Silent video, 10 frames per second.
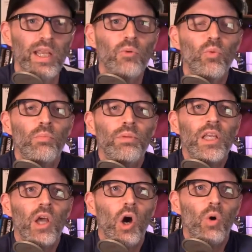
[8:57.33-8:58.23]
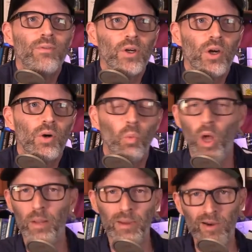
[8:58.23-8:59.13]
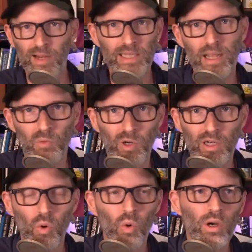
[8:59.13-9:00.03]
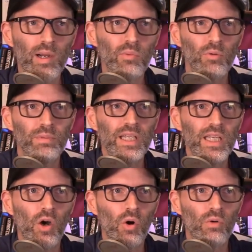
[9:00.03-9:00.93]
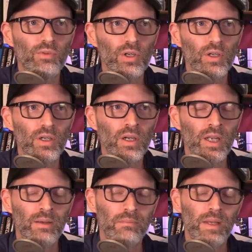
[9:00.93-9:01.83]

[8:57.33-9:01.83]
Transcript: It will be over One America Network, or it will be over